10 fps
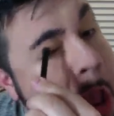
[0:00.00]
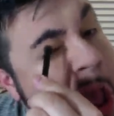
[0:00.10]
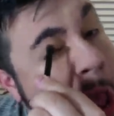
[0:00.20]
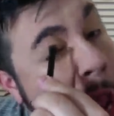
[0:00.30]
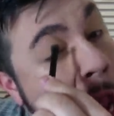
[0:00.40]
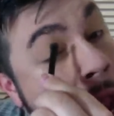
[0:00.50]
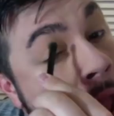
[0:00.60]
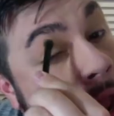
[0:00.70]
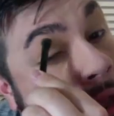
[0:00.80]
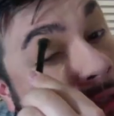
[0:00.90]
Okay.
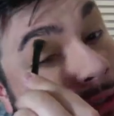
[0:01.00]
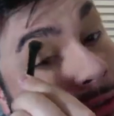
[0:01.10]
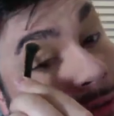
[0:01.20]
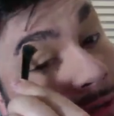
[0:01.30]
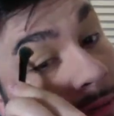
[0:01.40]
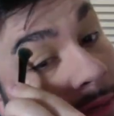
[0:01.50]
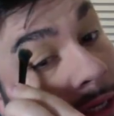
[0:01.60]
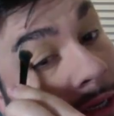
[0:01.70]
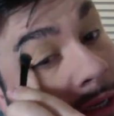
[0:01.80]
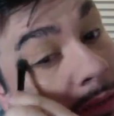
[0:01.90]
I shouldn't have done my
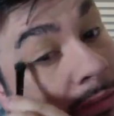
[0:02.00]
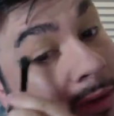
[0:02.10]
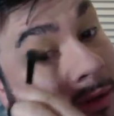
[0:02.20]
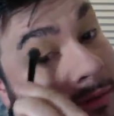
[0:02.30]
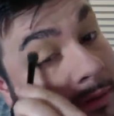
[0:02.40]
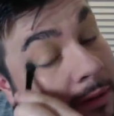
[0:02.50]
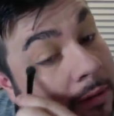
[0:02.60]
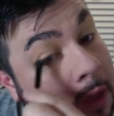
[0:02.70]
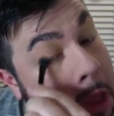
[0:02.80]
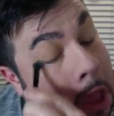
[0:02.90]
eyebrows.
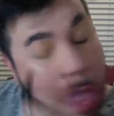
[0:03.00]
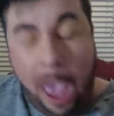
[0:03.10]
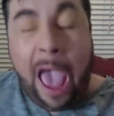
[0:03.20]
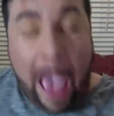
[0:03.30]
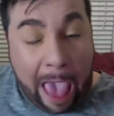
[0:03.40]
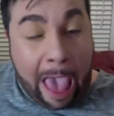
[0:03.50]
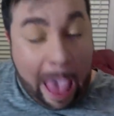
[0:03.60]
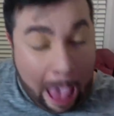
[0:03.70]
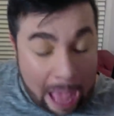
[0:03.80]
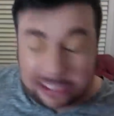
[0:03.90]

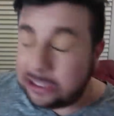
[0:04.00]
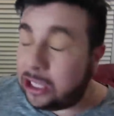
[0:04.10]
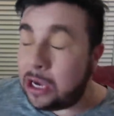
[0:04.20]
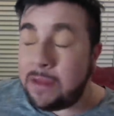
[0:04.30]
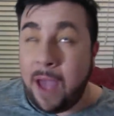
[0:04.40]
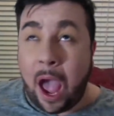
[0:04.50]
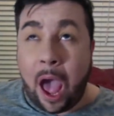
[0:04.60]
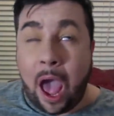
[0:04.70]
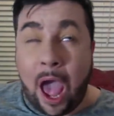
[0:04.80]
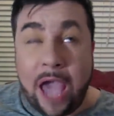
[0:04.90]
Ah, I just got it in my
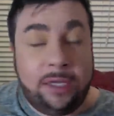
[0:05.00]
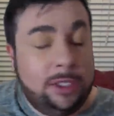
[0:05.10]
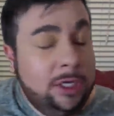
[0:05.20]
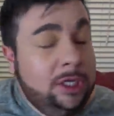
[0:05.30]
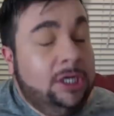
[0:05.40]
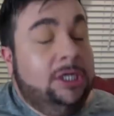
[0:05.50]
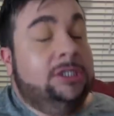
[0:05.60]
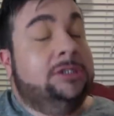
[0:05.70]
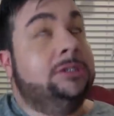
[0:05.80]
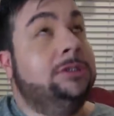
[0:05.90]
eye!
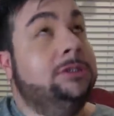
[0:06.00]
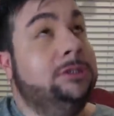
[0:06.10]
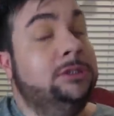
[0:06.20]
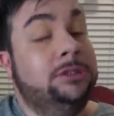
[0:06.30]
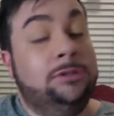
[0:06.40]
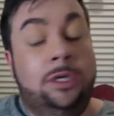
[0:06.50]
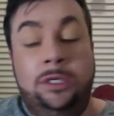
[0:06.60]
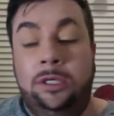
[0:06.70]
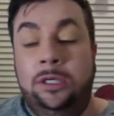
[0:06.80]
Mm.